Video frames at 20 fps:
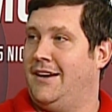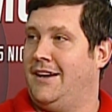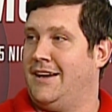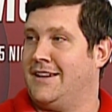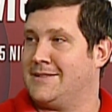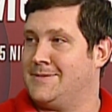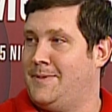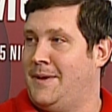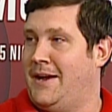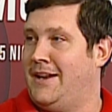
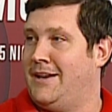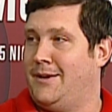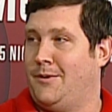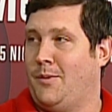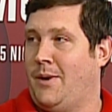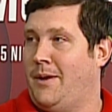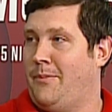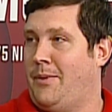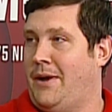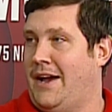expanded
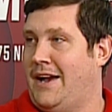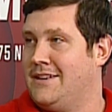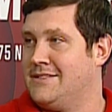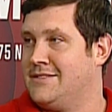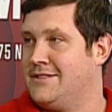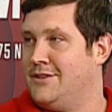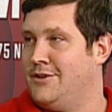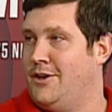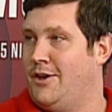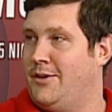way
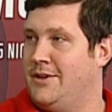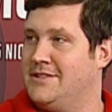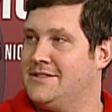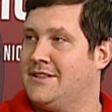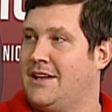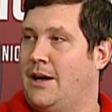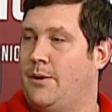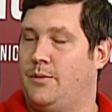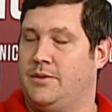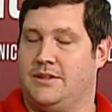past, his
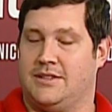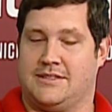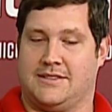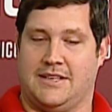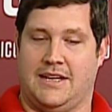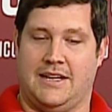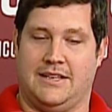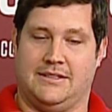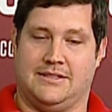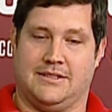time with the
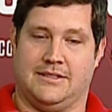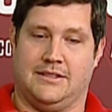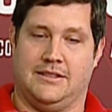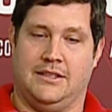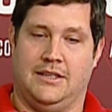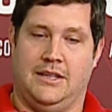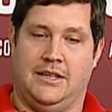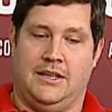Saints, and